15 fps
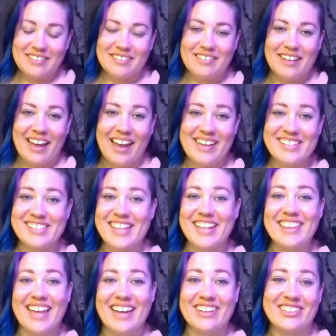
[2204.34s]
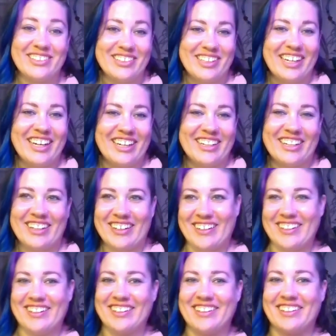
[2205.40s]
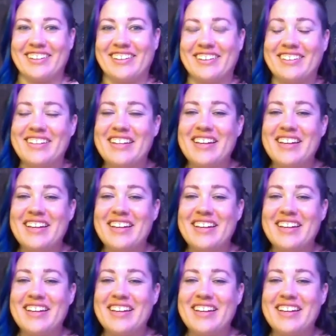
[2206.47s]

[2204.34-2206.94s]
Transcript: I said that earlier.